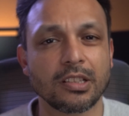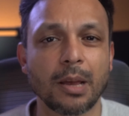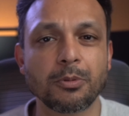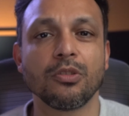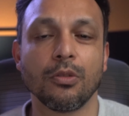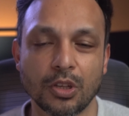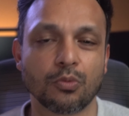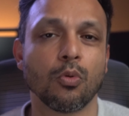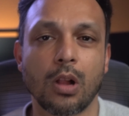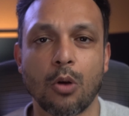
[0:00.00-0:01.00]
exception to
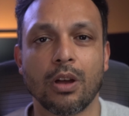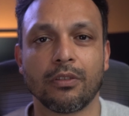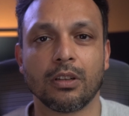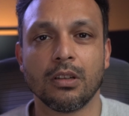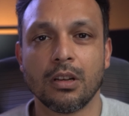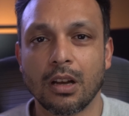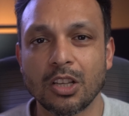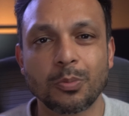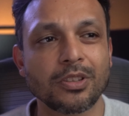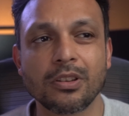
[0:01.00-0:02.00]
this rule, however,
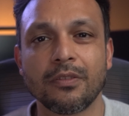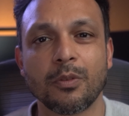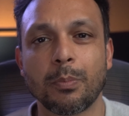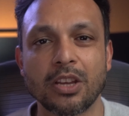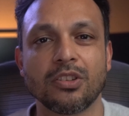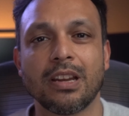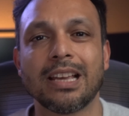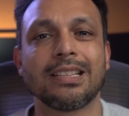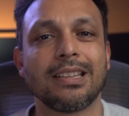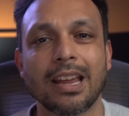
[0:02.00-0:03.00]
especially if a patient
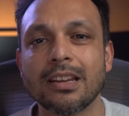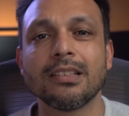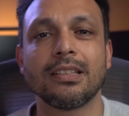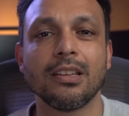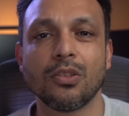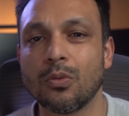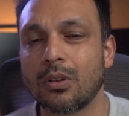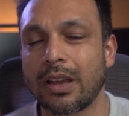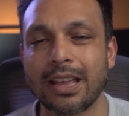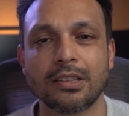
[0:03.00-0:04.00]
has a tendency to
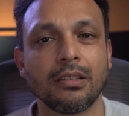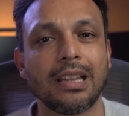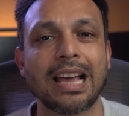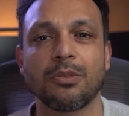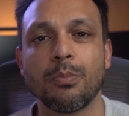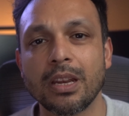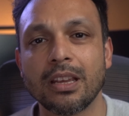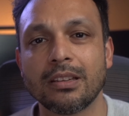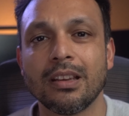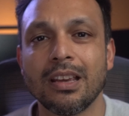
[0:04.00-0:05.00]
cancel last
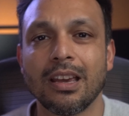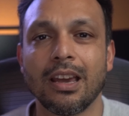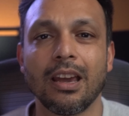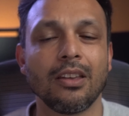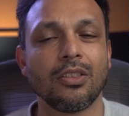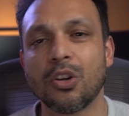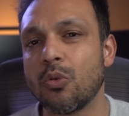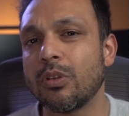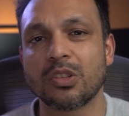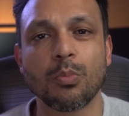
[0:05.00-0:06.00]
minute and they're
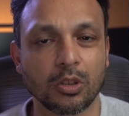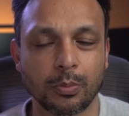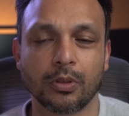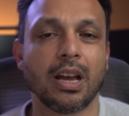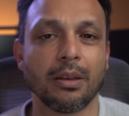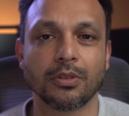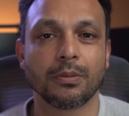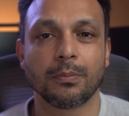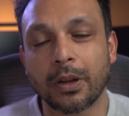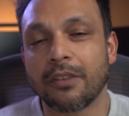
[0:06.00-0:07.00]
doing this multiple times.
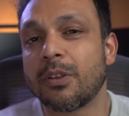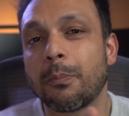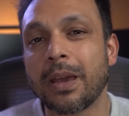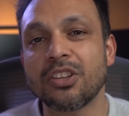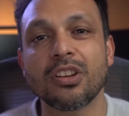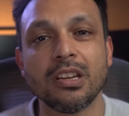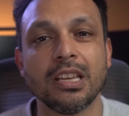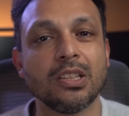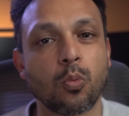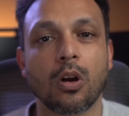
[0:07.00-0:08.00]
But if the patient
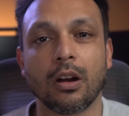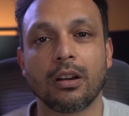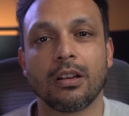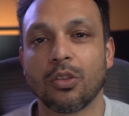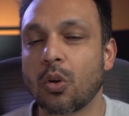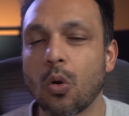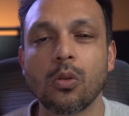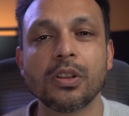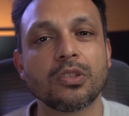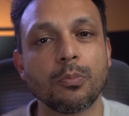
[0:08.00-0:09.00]
needs work, the
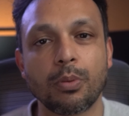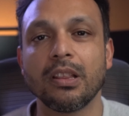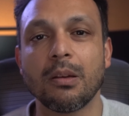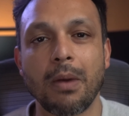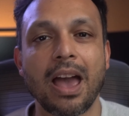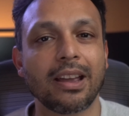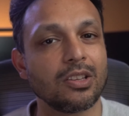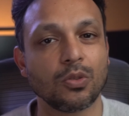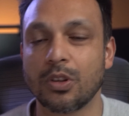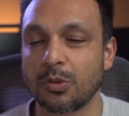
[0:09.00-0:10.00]
goal is to bring them back
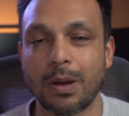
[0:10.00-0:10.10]
as soon as